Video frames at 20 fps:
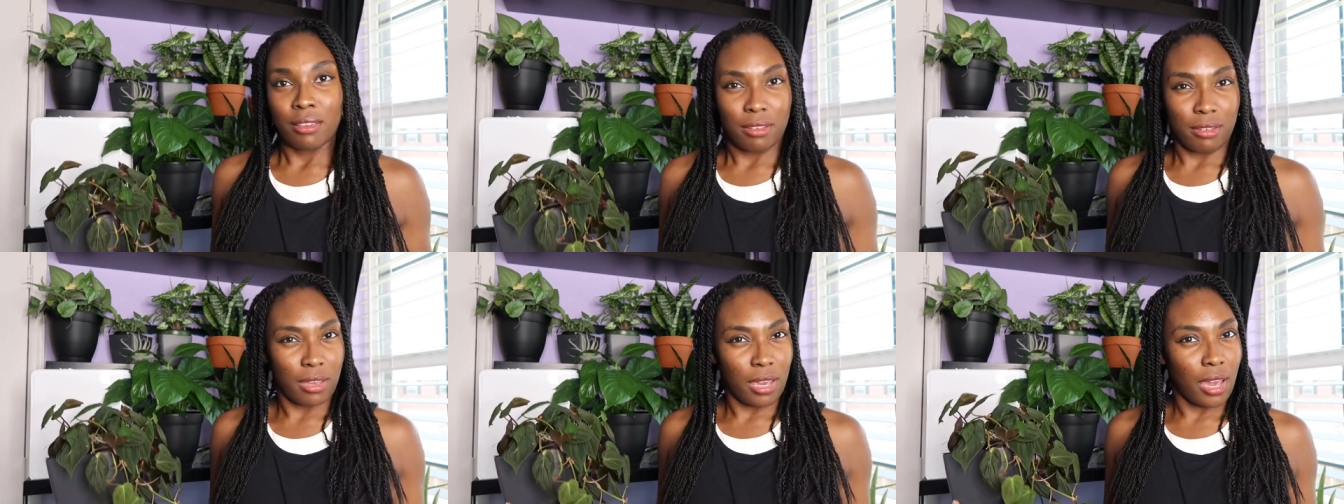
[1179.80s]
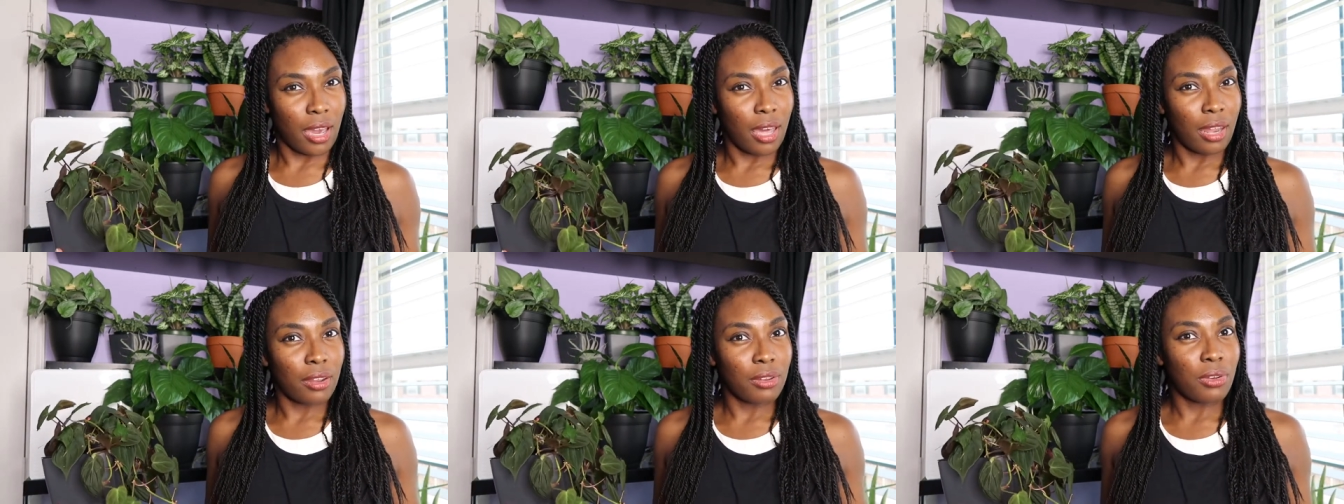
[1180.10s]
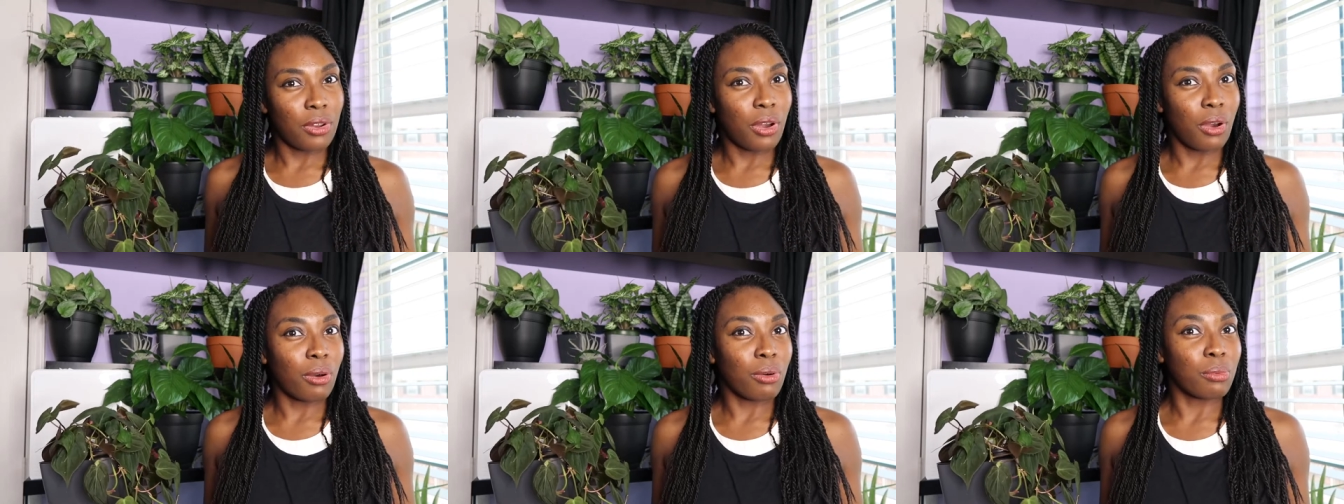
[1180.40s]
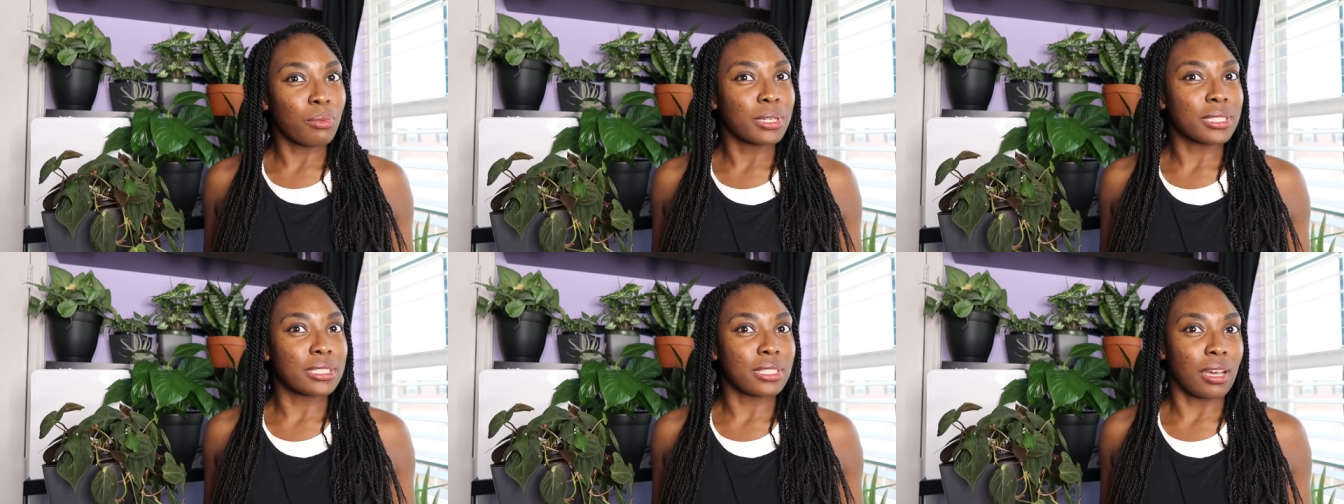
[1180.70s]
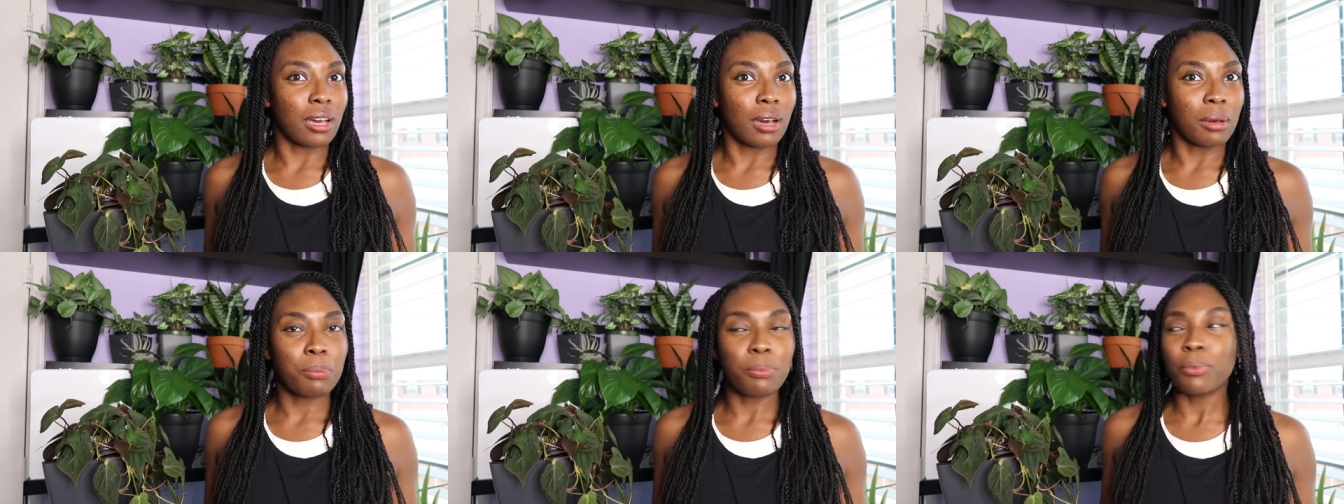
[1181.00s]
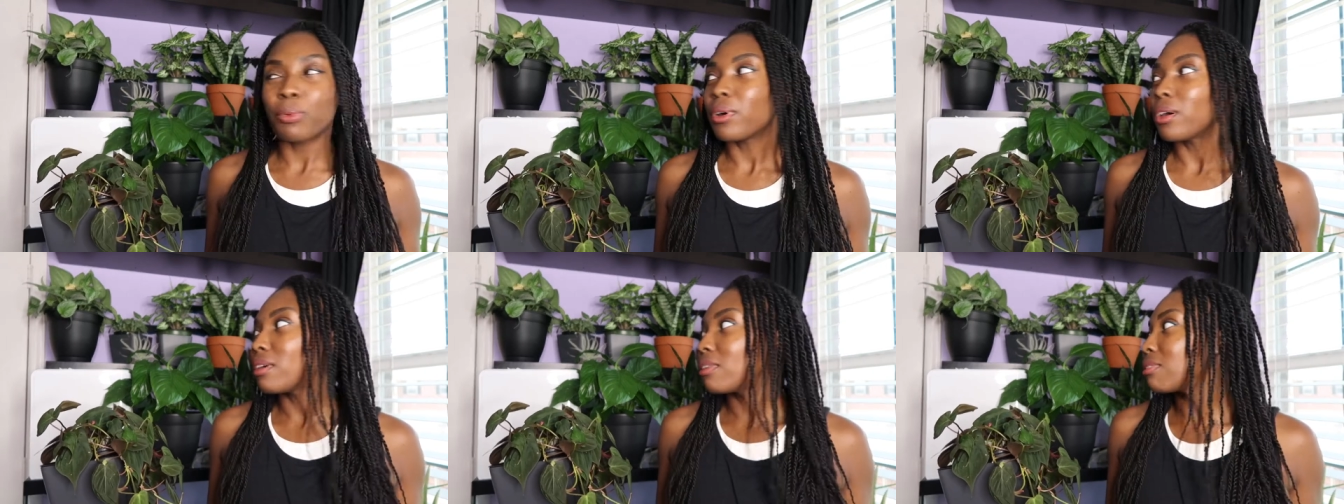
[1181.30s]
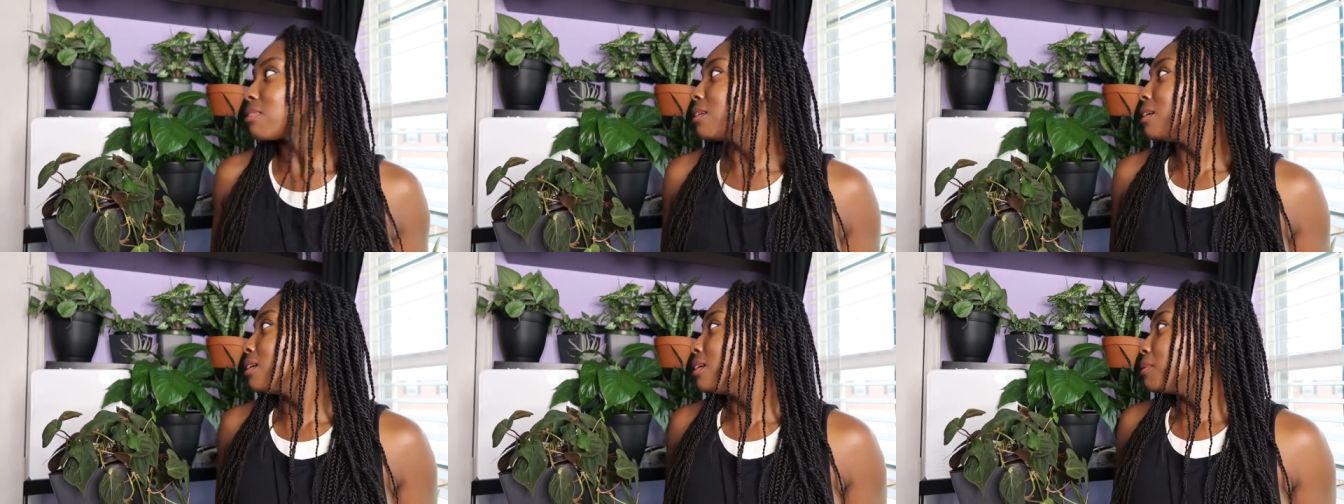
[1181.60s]
kind of know what's up with,
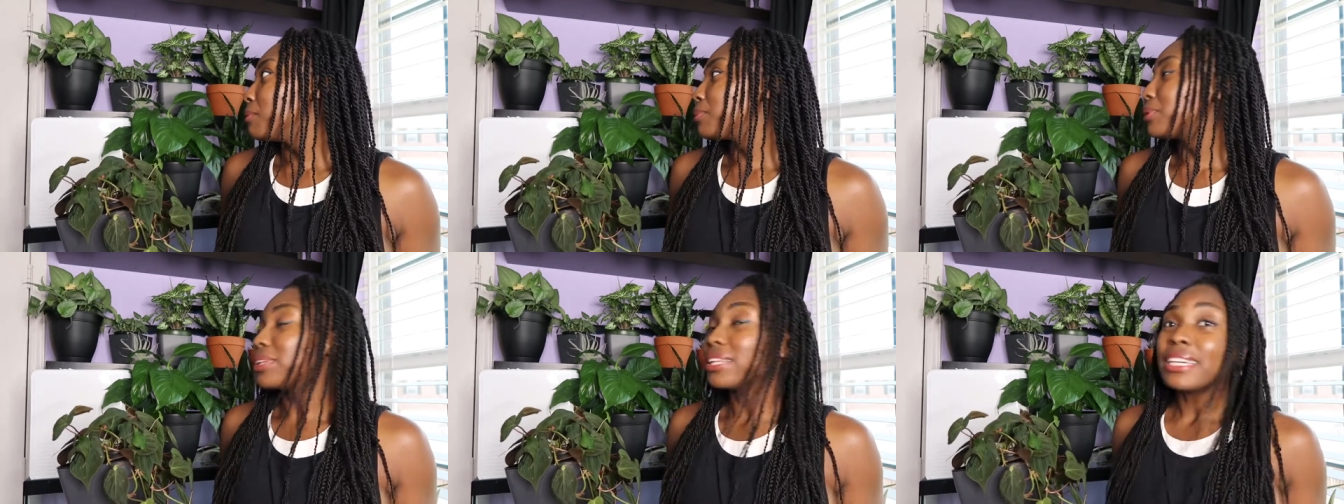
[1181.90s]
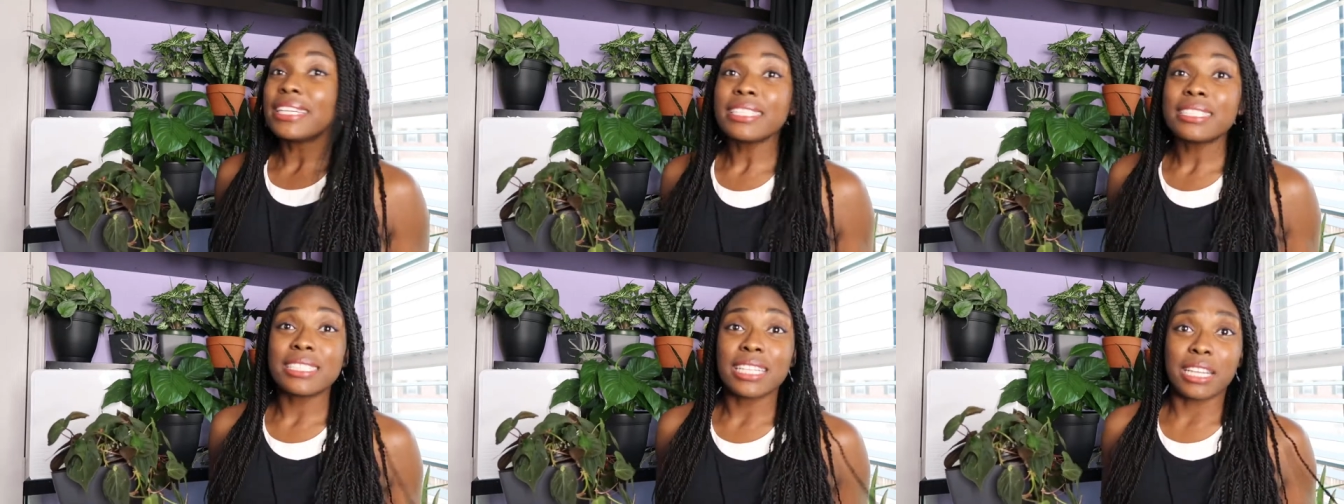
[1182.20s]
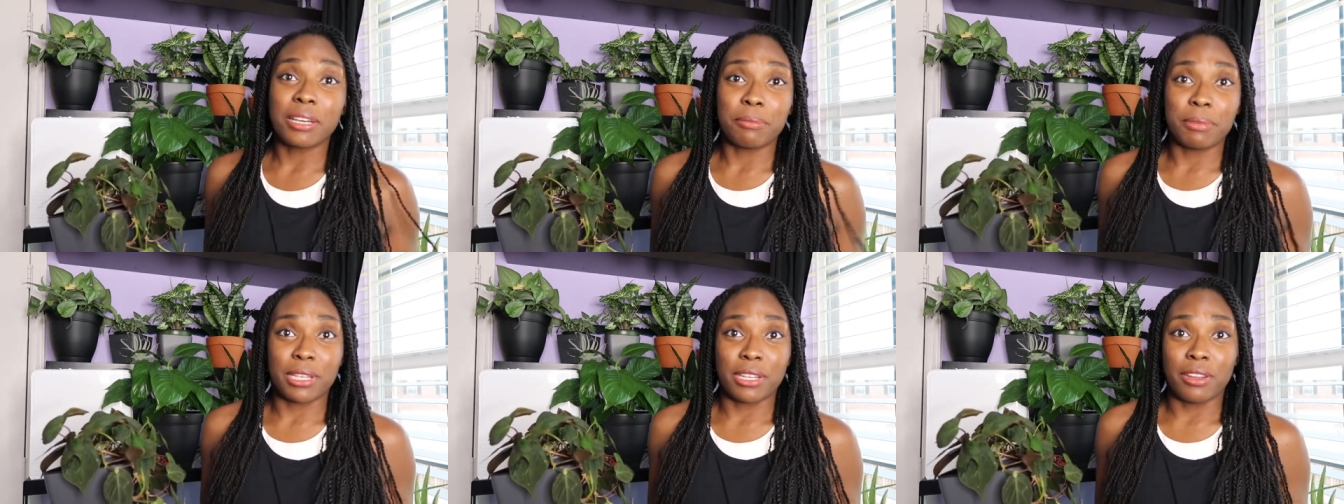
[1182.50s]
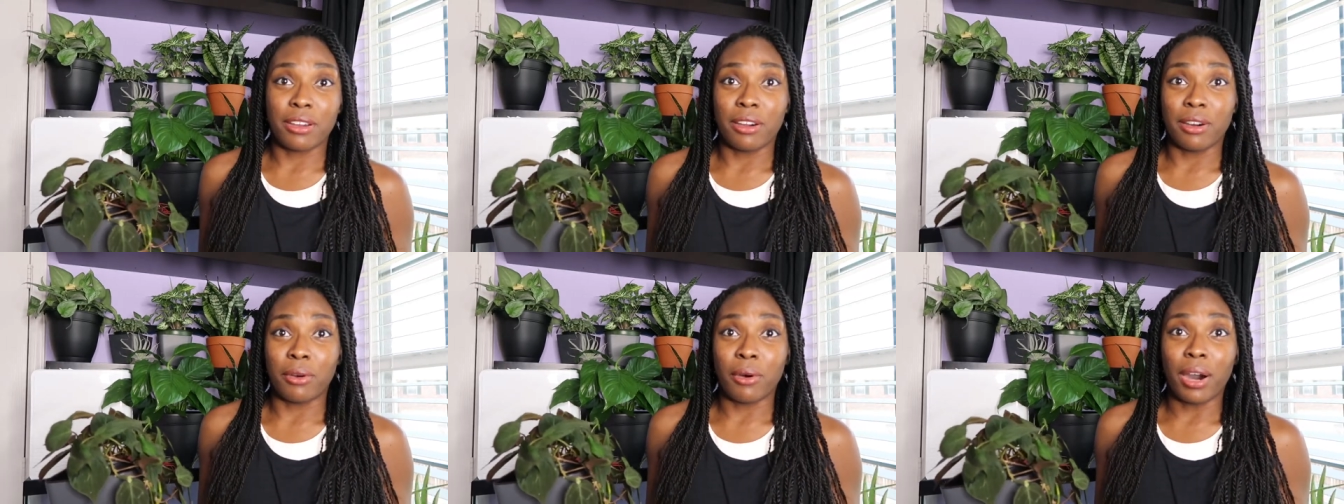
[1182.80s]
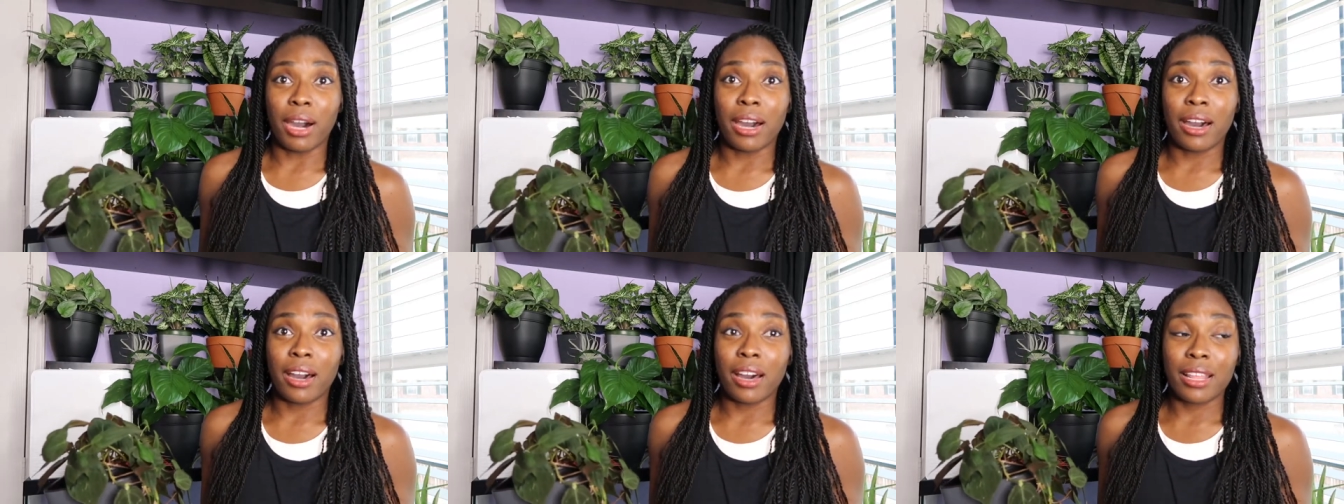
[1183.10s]
please let me know.